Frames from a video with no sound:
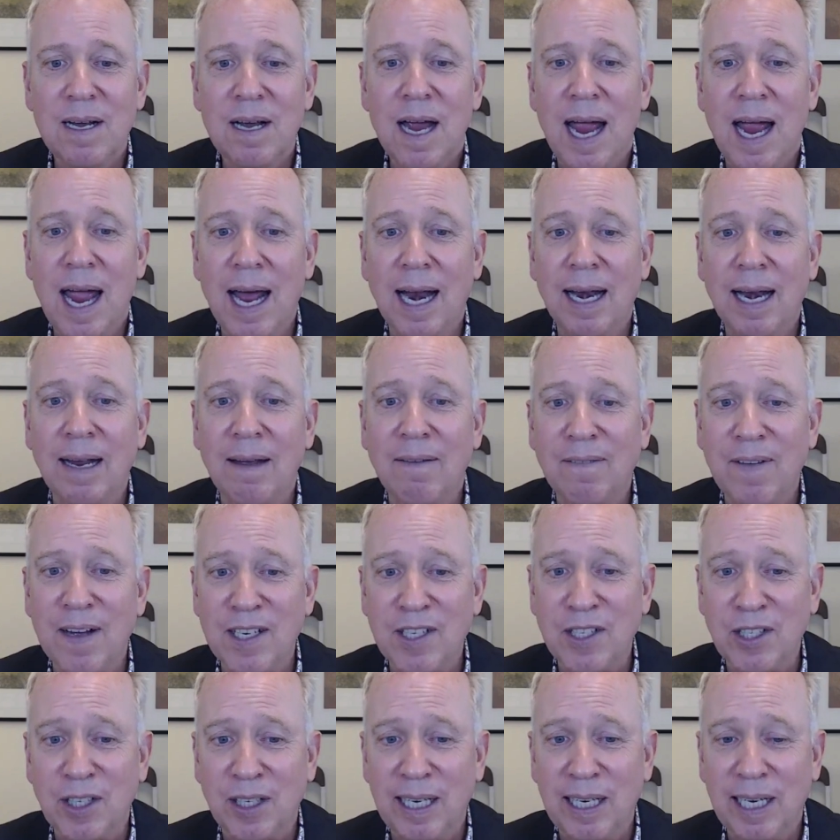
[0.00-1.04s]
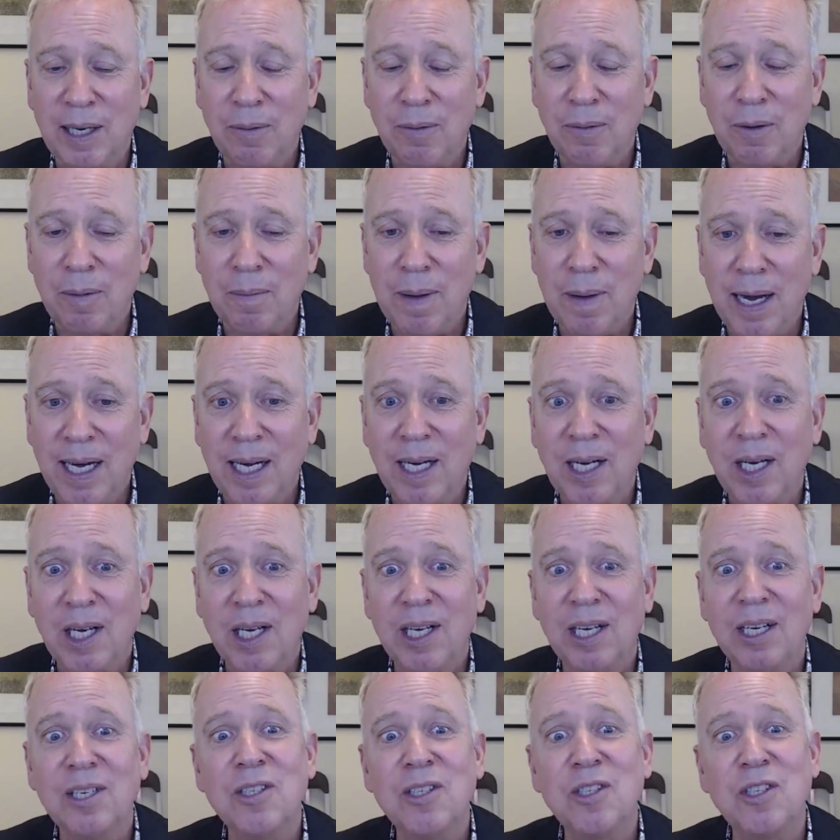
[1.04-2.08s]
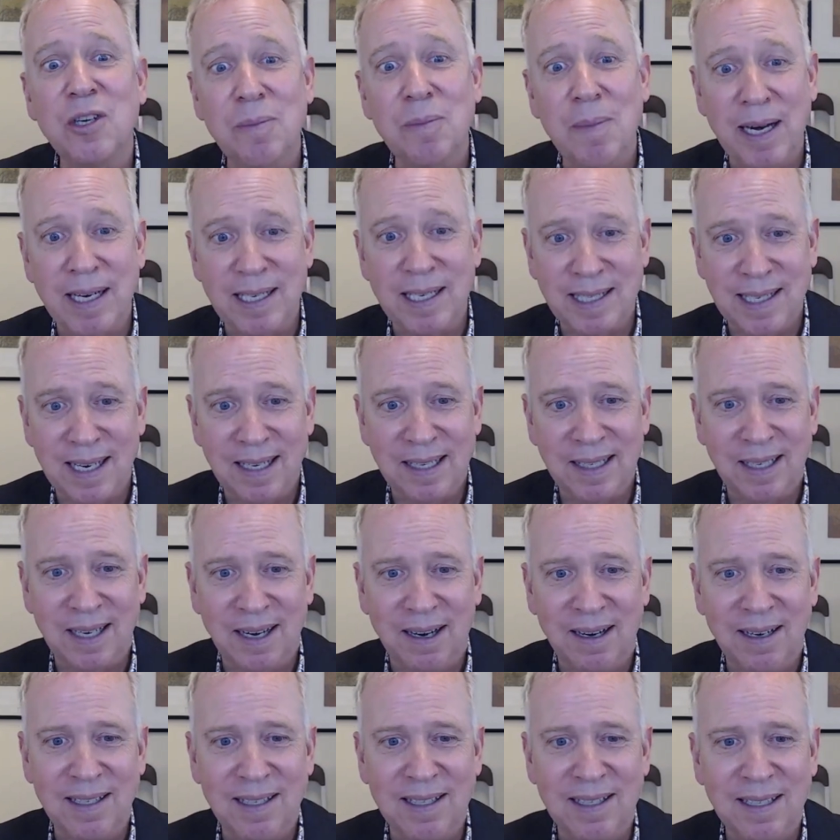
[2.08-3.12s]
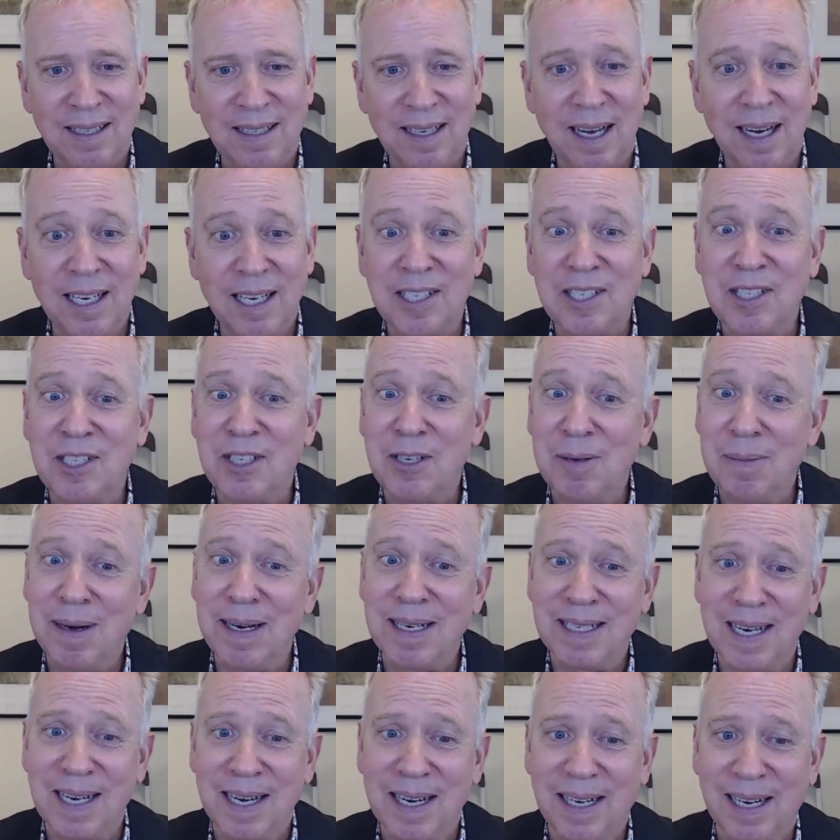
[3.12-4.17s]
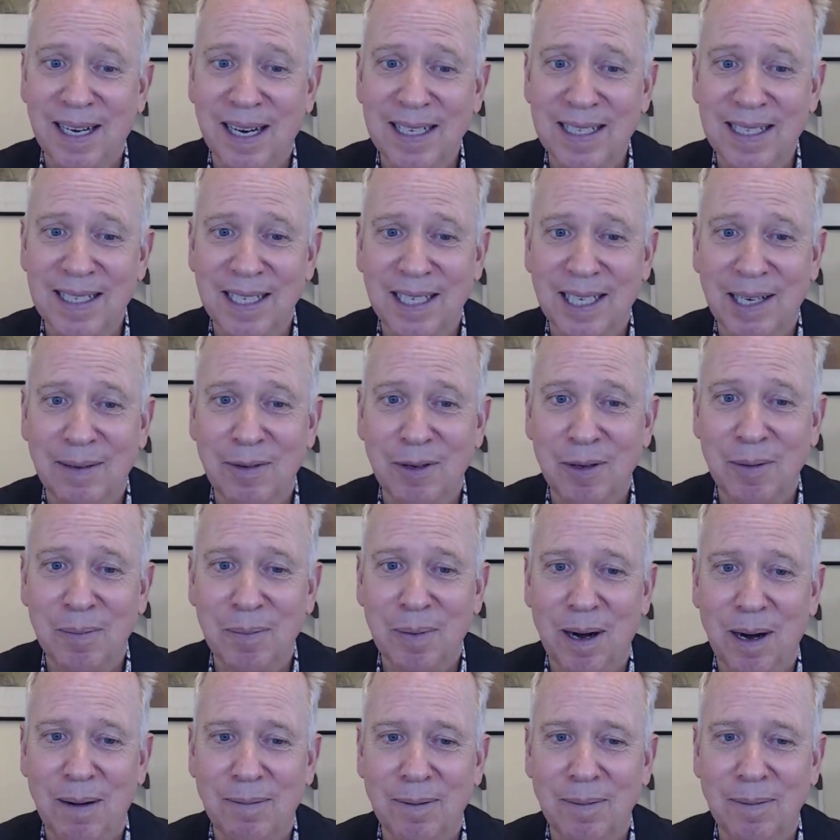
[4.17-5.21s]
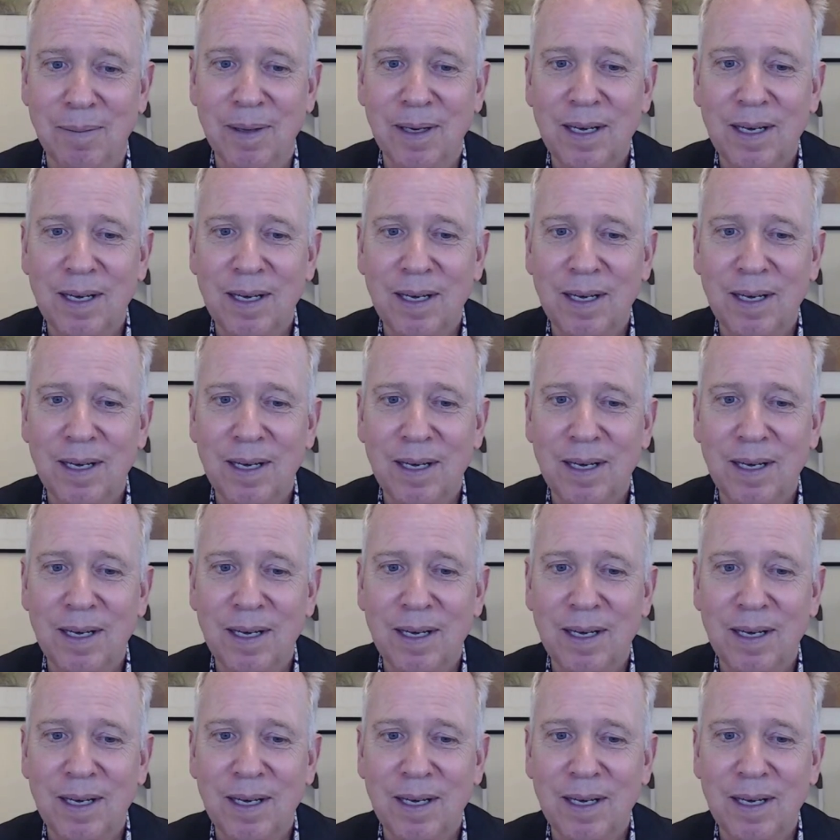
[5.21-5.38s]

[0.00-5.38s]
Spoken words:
And eventually it will make too many cytokines. And it's too many cytokines that give you a problem.